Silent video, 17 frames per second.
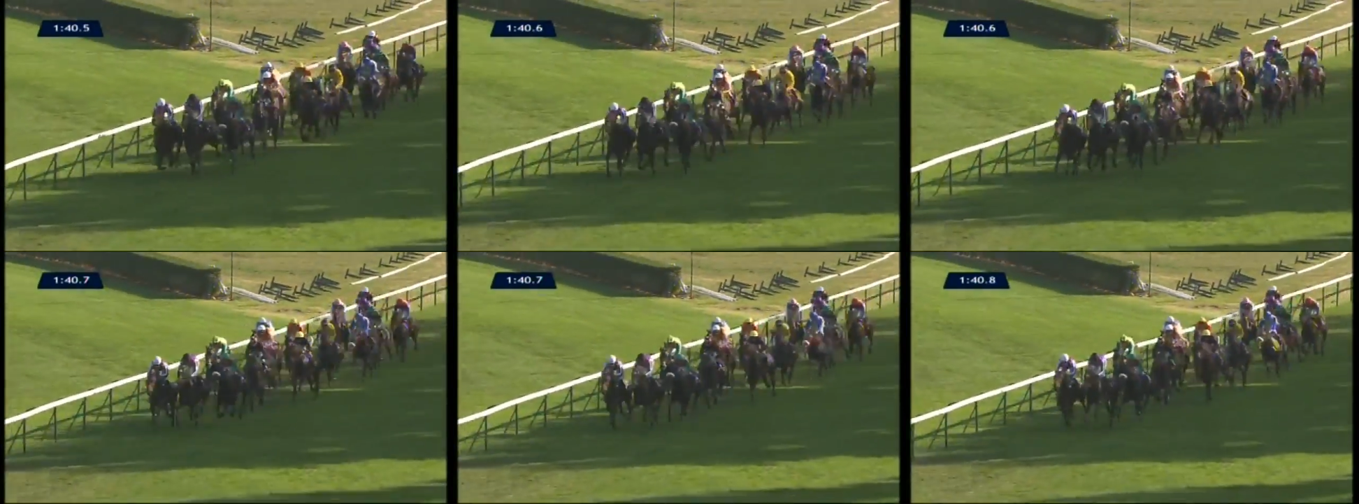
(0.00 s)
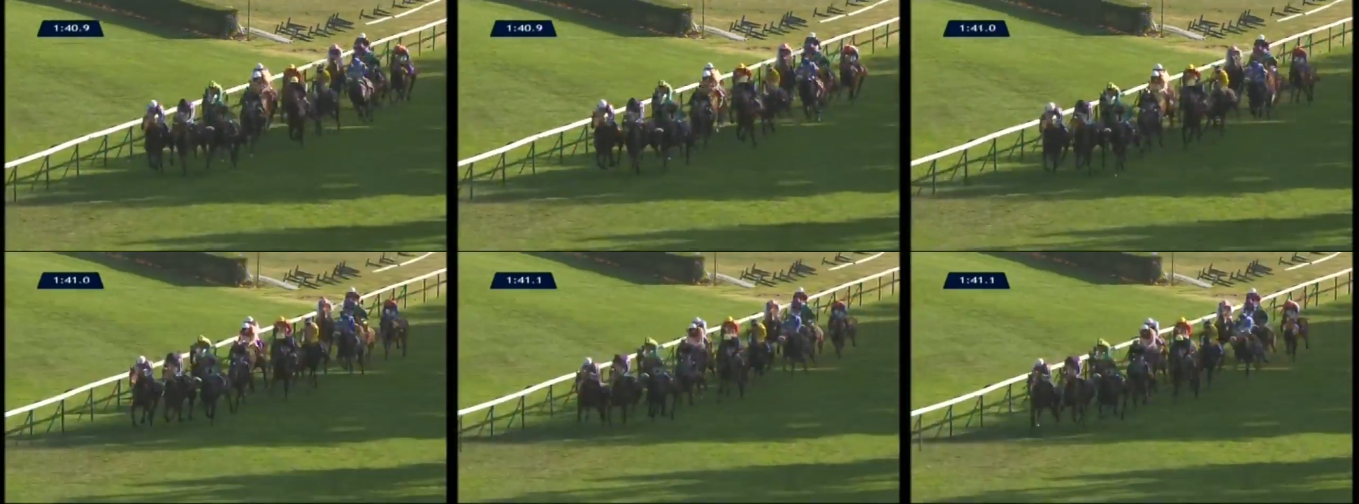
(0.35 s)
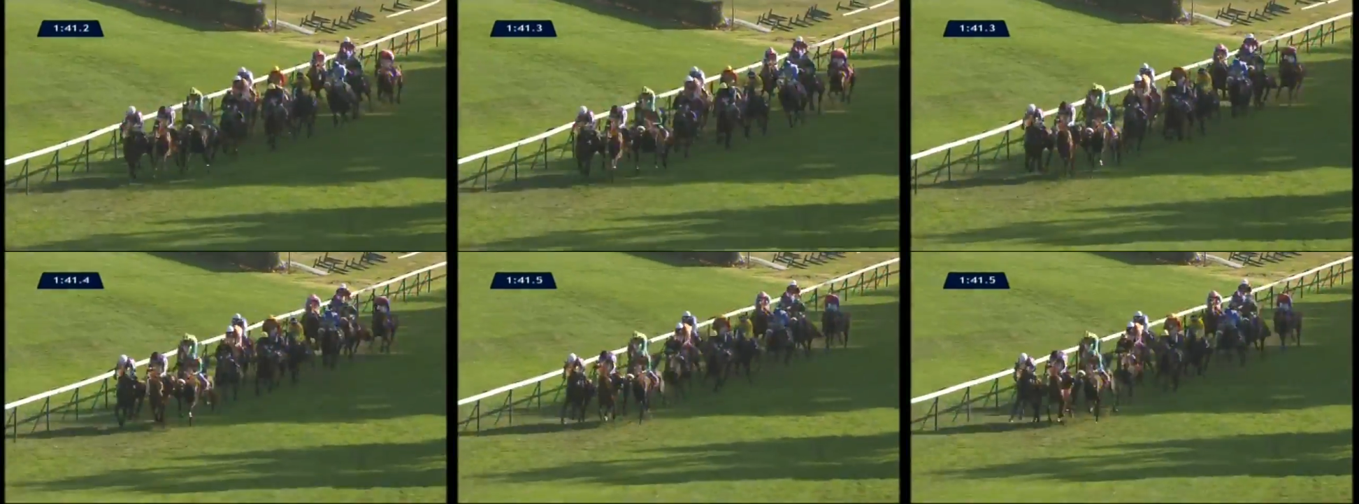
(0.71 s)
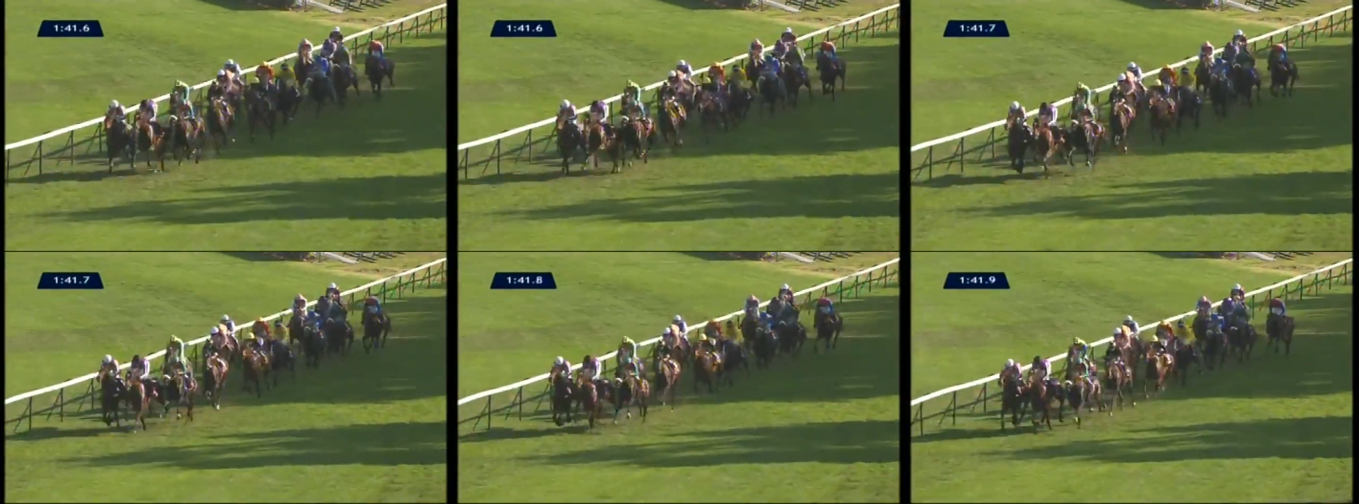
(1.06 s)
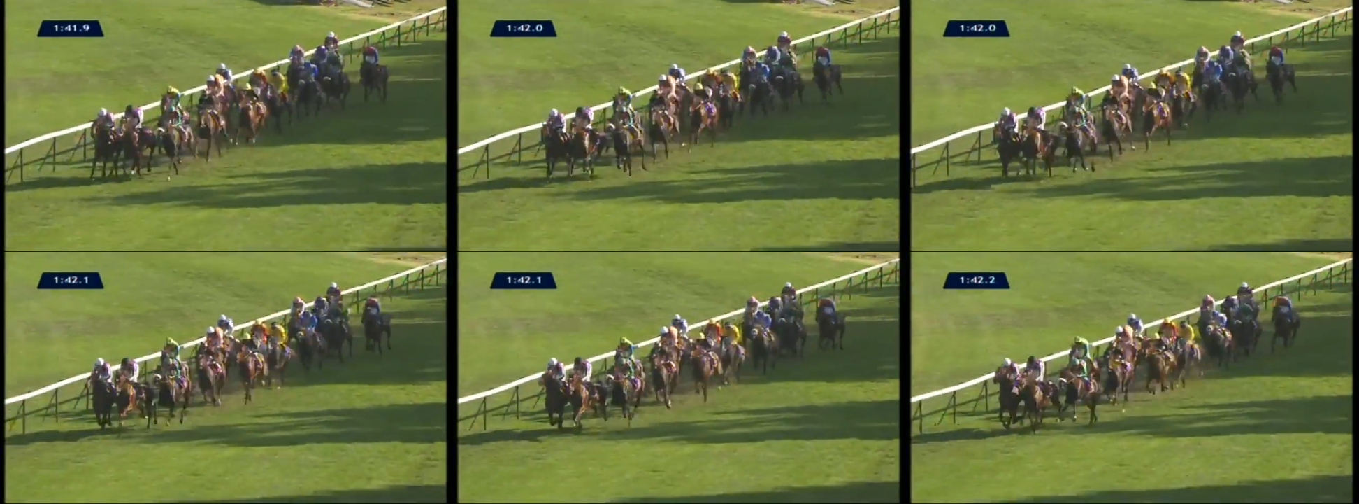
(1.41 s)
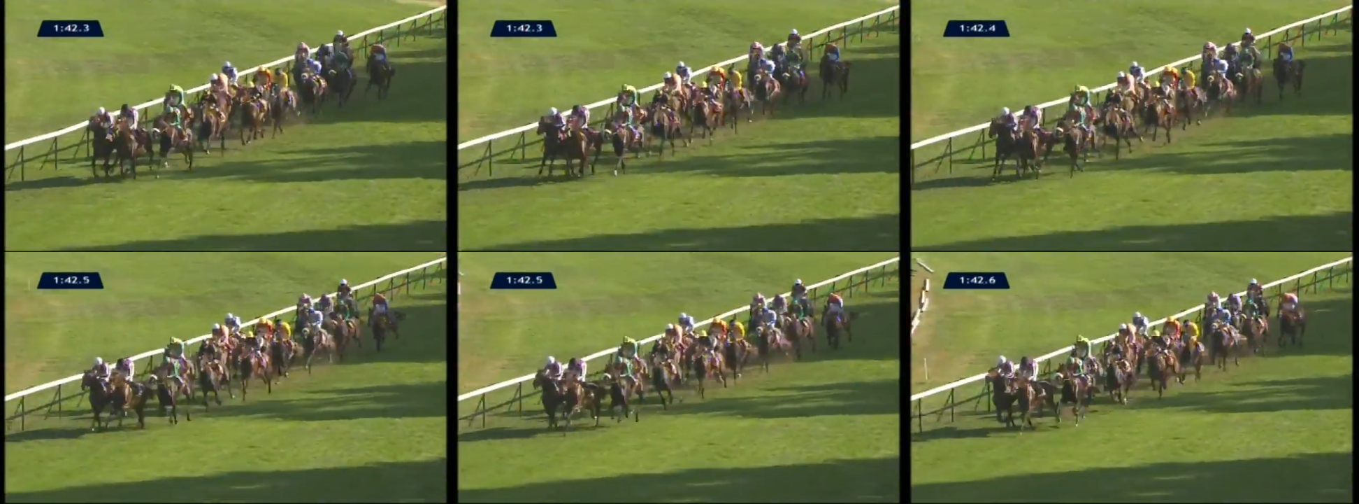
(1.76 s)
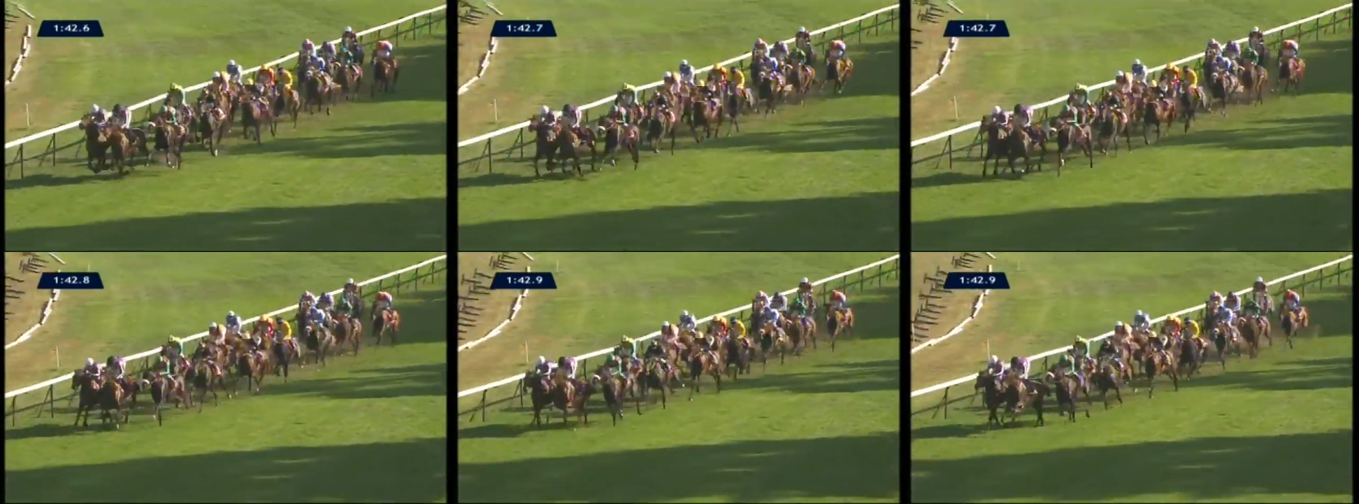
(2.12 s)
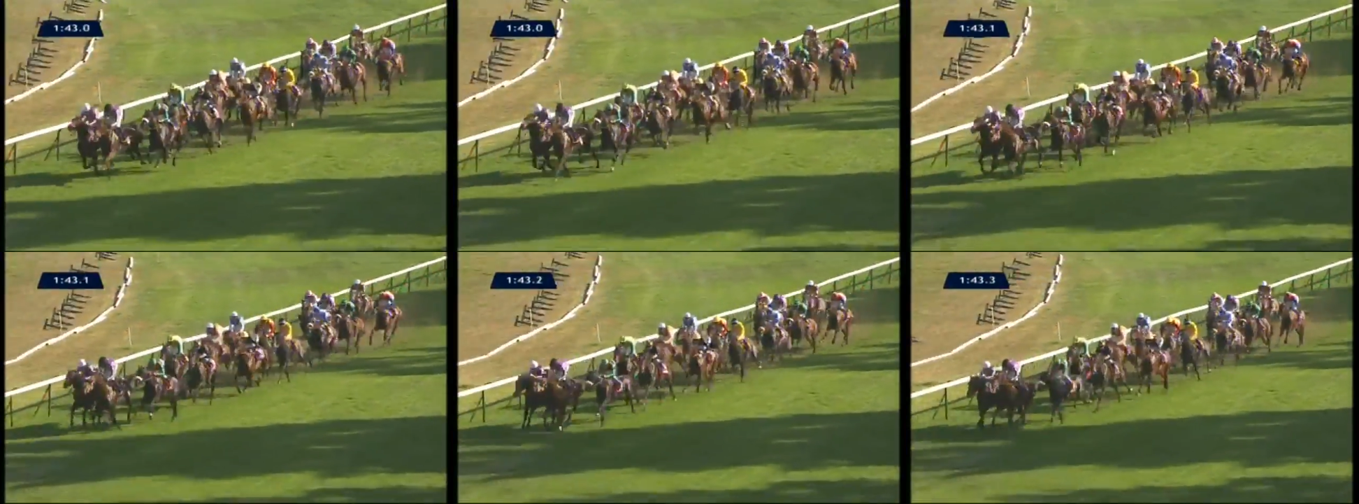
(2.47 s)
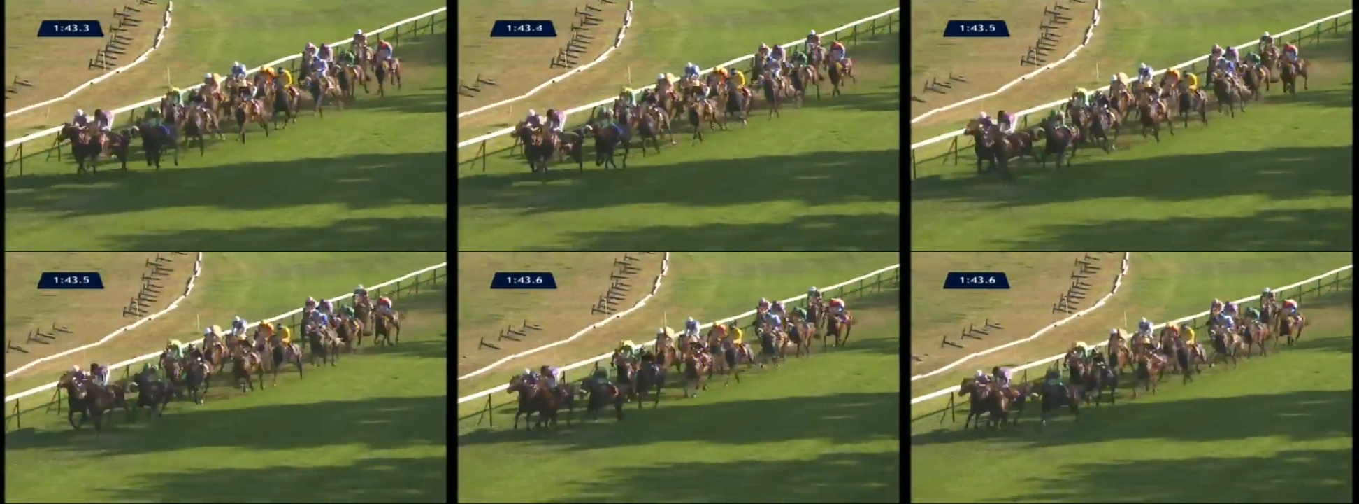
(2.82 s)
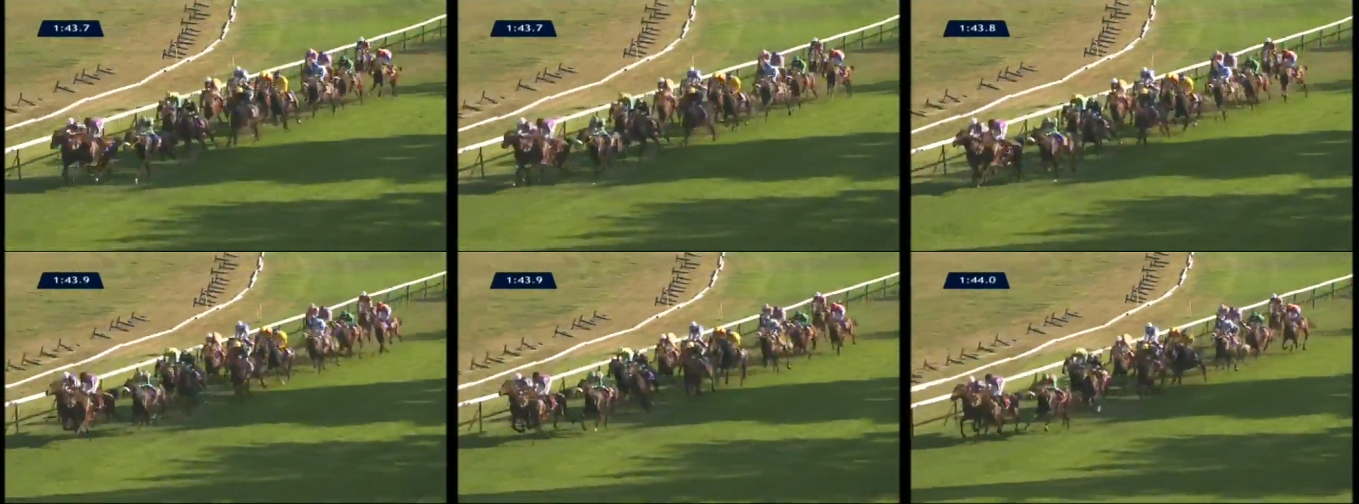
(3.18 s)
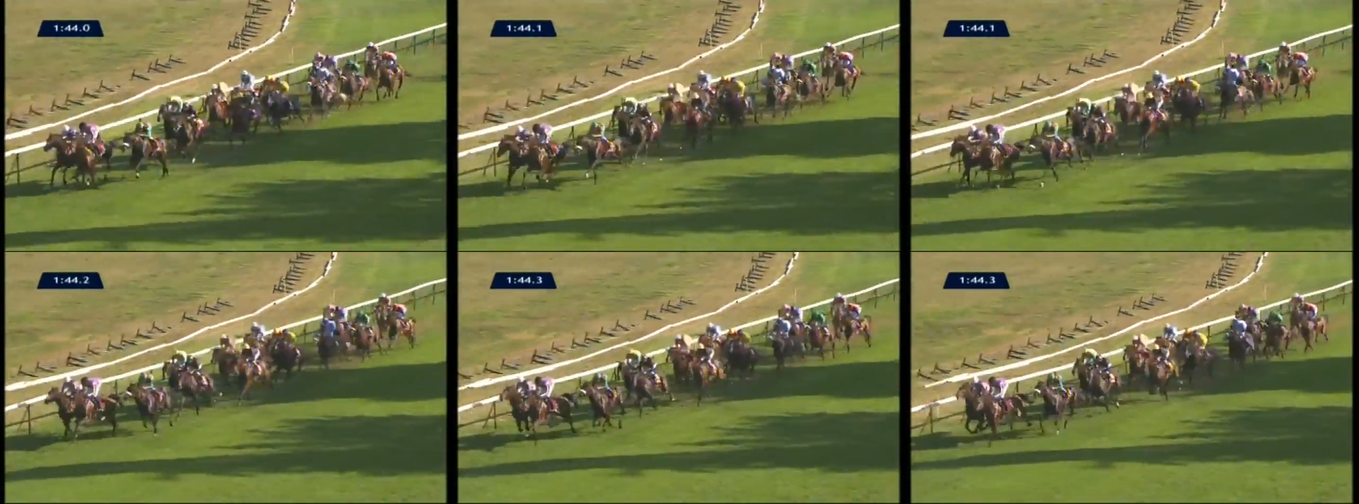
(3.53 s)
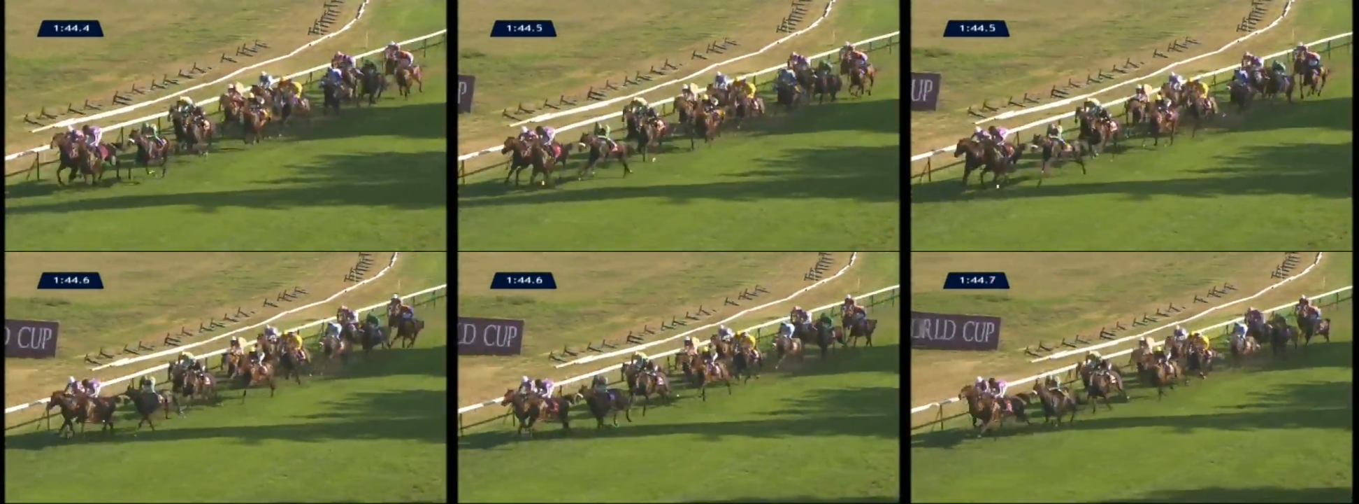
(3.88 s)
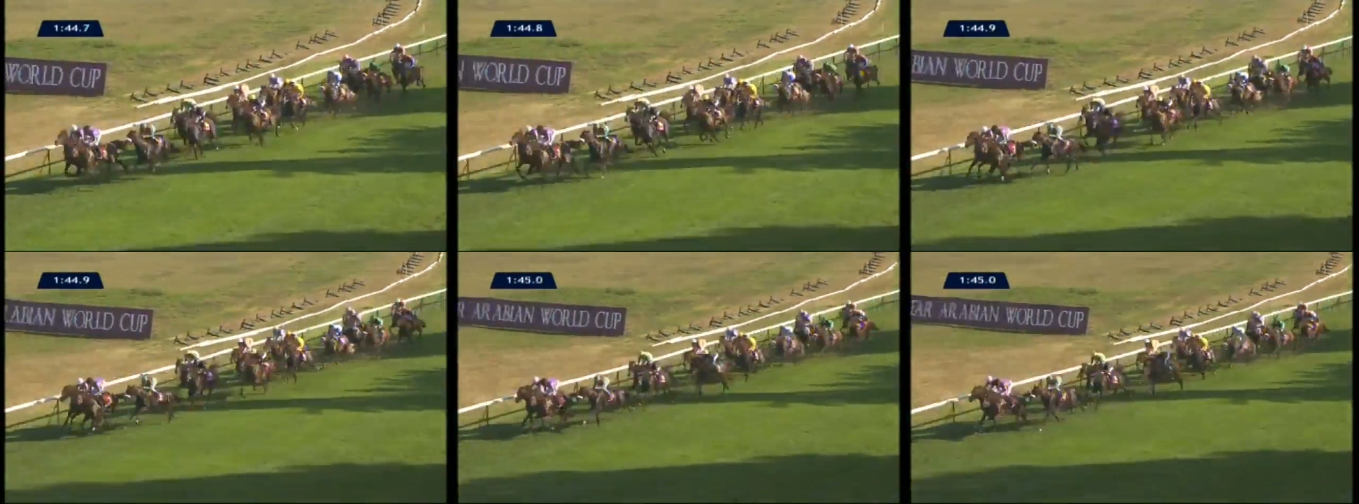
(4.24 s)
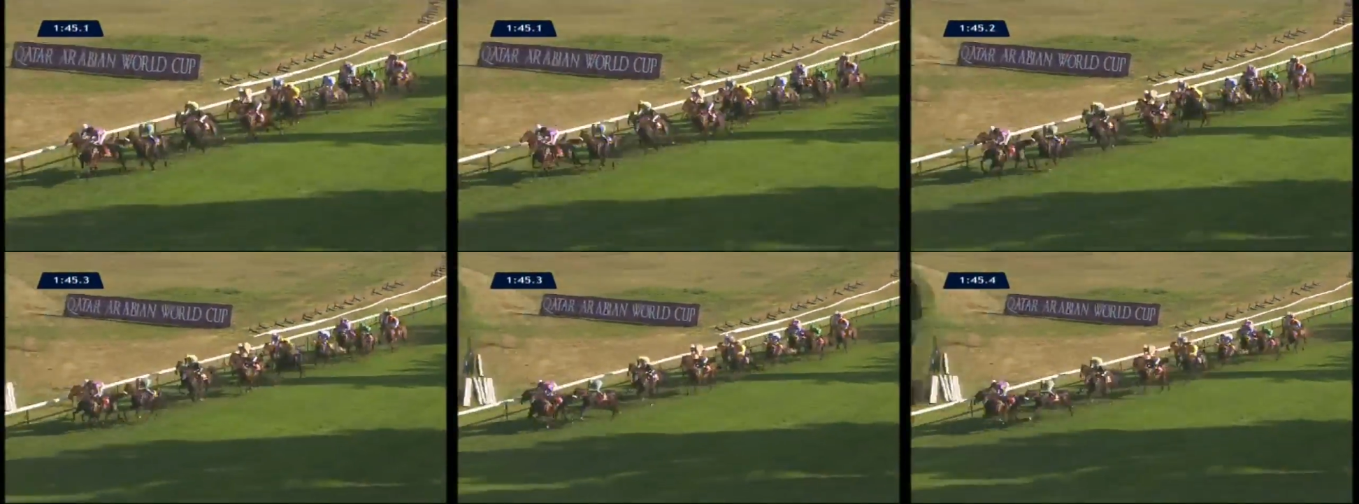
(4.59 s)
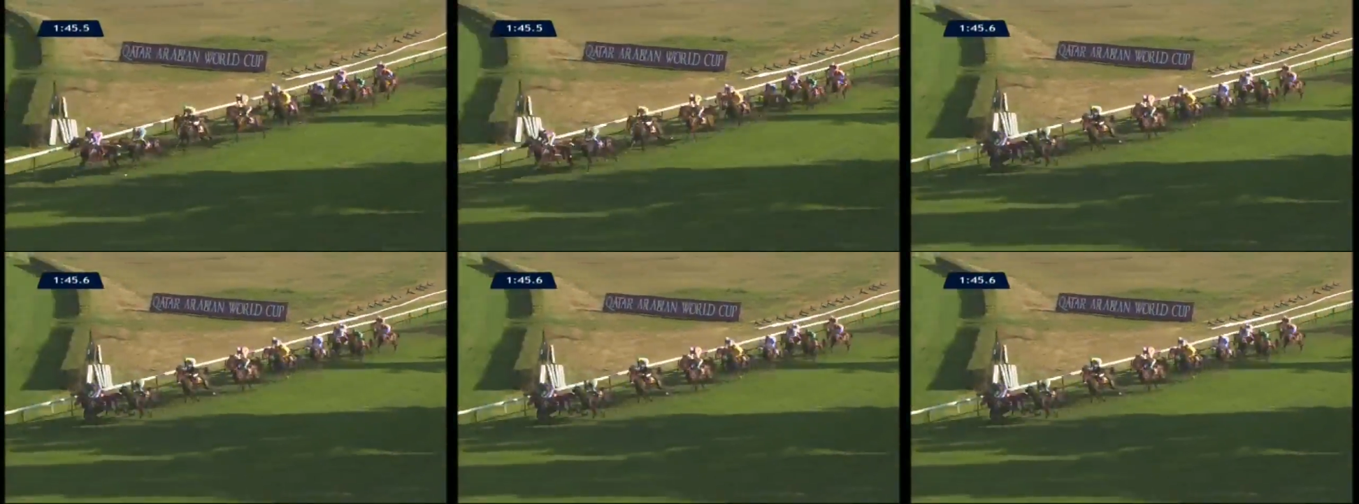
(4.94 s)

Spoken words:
Nobody's mouth can be seen.